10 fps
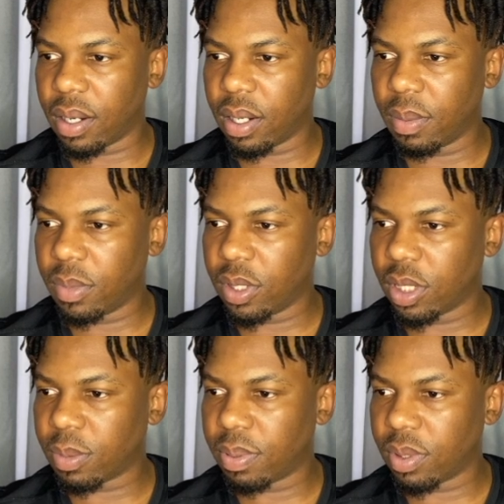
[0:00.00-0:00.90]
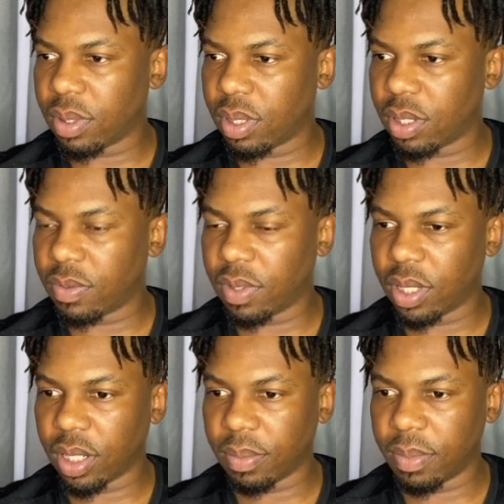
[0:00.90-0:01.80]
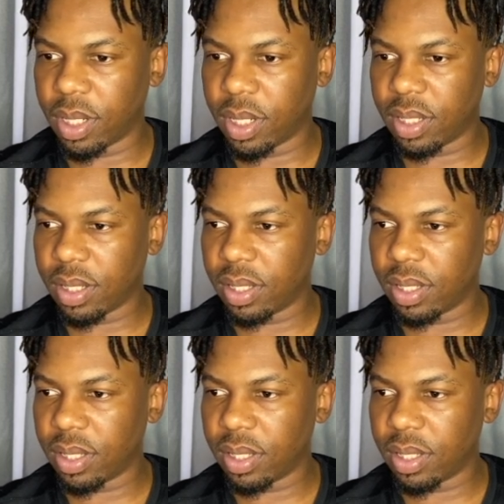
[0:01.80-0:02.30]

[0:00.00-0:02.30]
Let me just pause this for 30 minutes.